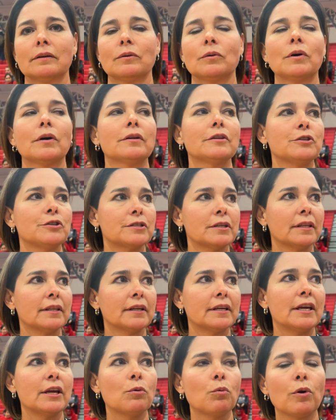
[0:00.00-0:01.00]
Well, you said the
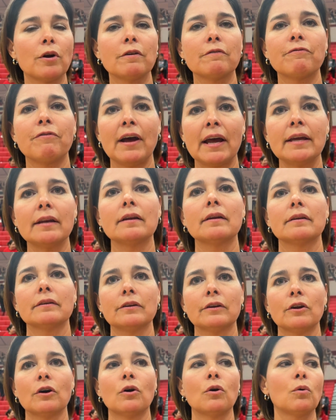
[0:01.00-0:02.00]
key word, fight.
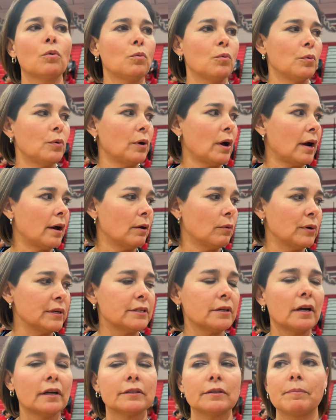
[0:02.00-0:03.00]
We
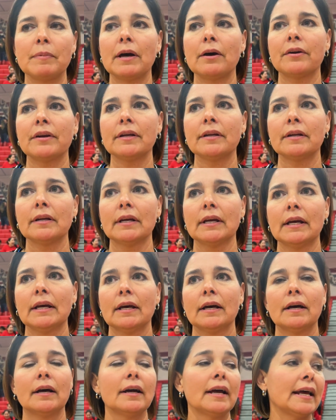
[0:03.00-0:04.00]
talked about it
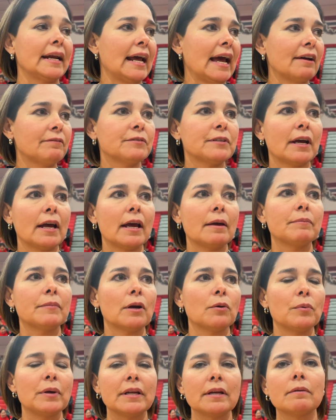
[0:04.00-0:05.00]
at halftime
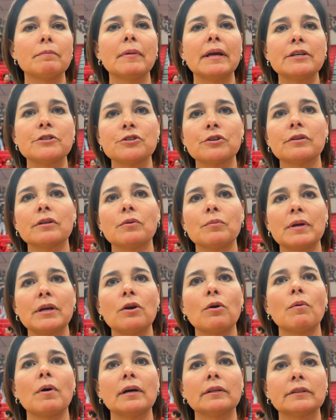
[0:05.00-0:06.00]
that we need to make sure that we
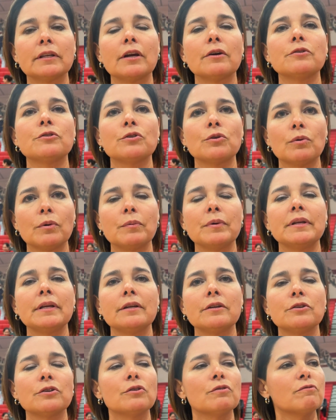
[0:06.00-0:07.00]
go out there and do what we
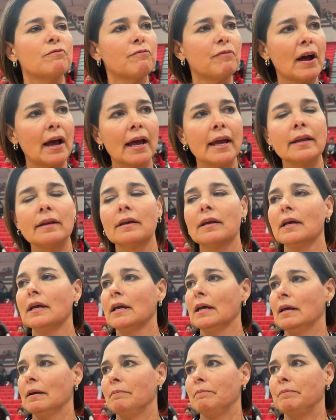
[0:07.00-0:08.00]
need to do, fight,
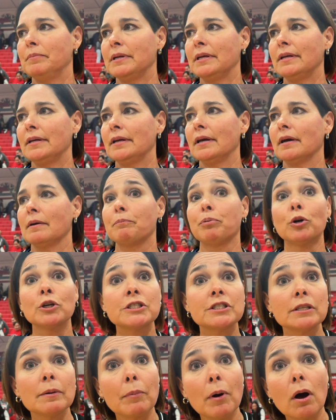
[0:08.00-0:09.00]
push
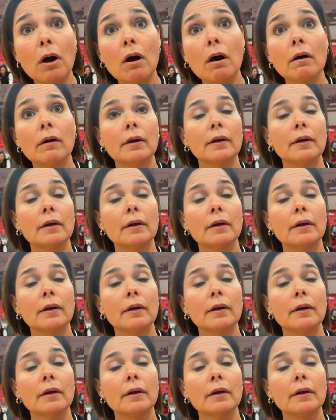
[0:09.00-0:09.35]
the ball.